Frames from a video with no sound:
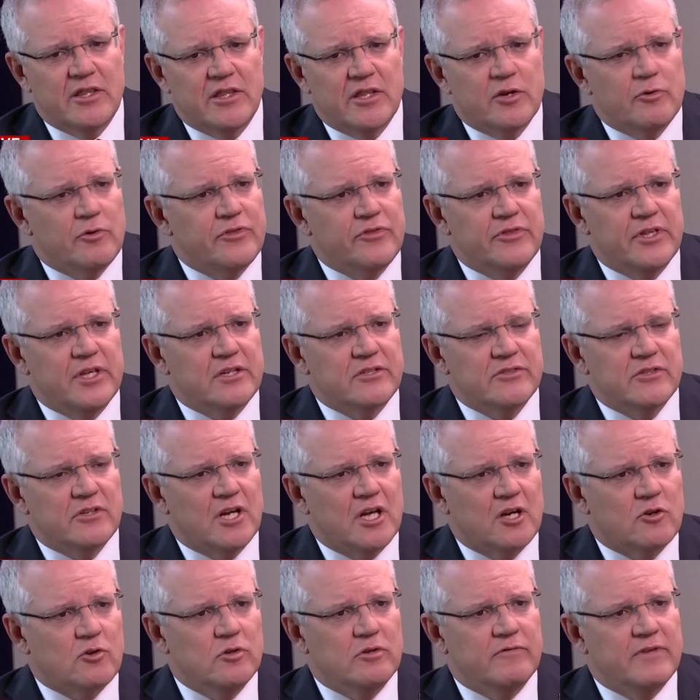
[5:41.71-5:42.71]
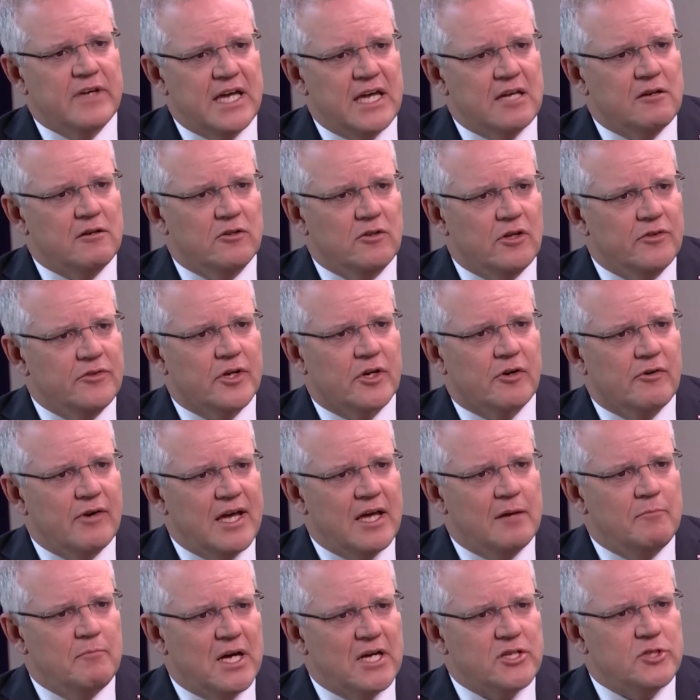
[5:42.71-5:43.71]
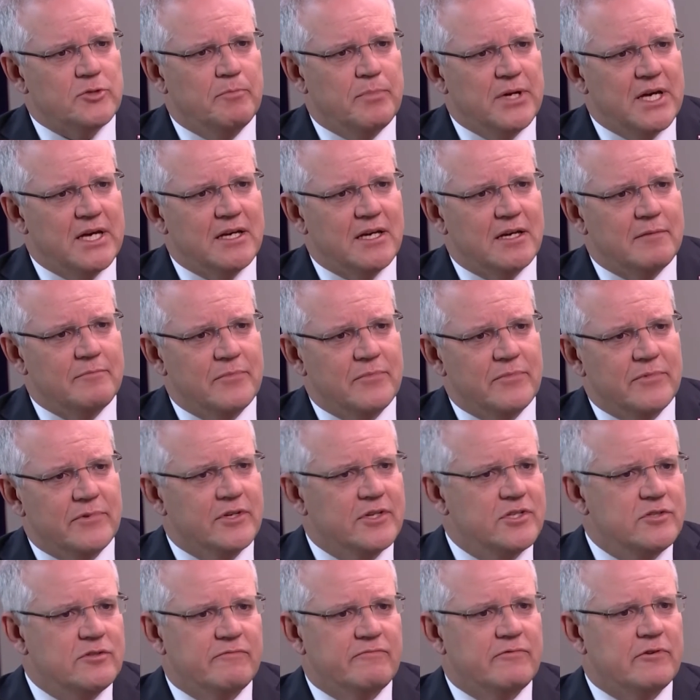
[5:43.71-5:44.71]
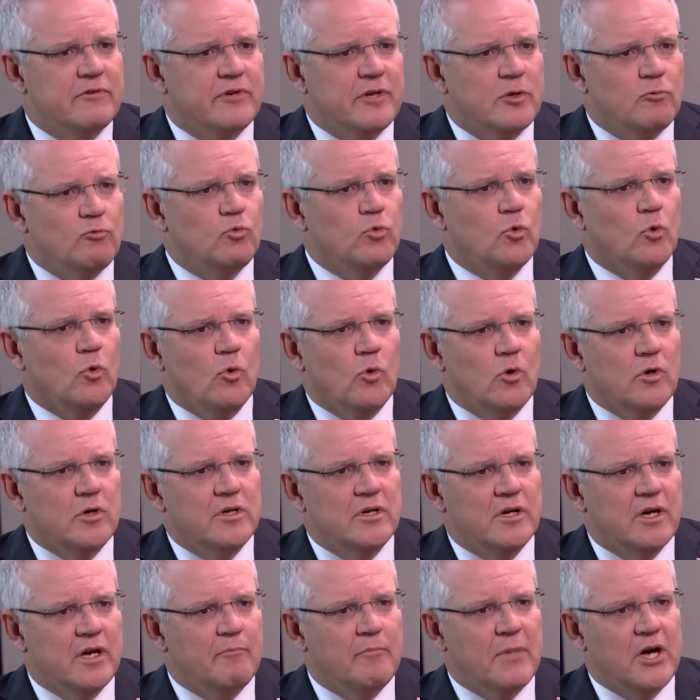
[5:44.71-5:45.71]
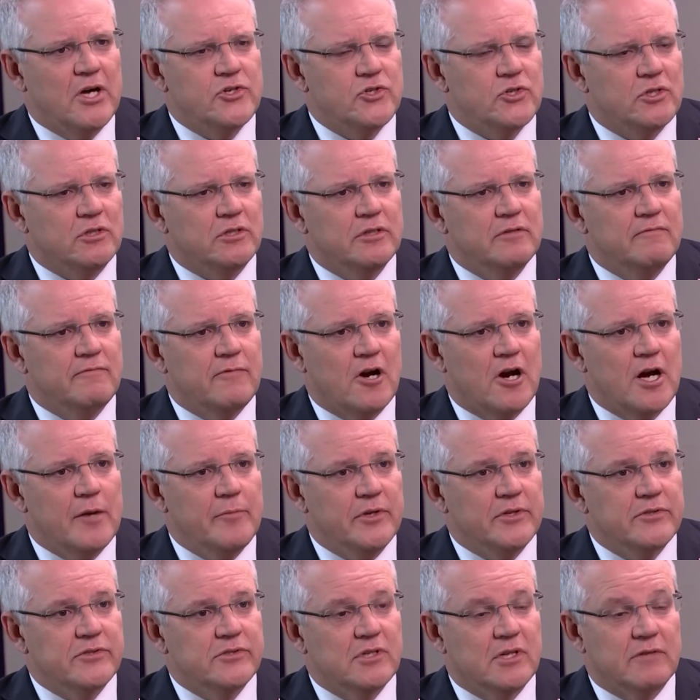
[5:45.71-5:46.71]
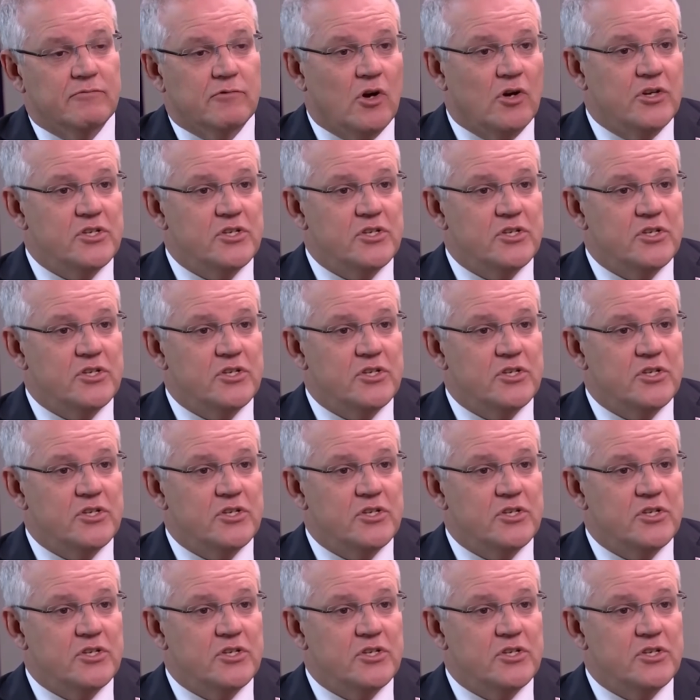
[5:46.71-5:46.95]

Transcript: You know, there are things that I could have handled on the ground much better. These are very raw emotional environments.